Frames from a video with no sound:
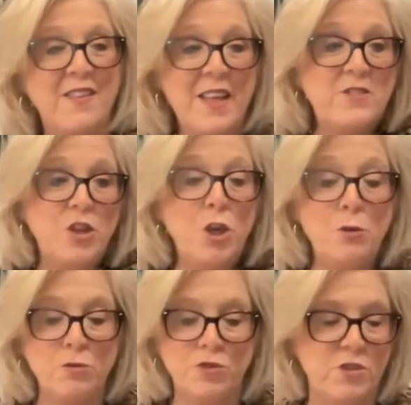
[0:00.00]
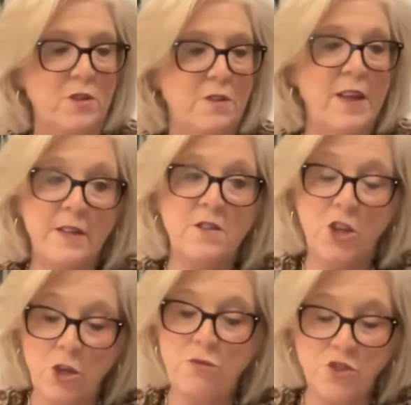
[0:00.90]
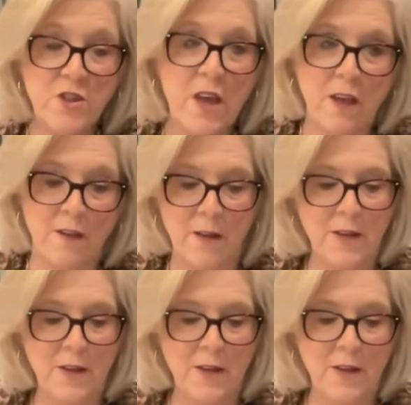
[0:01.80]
That's huge. That is a huge thing.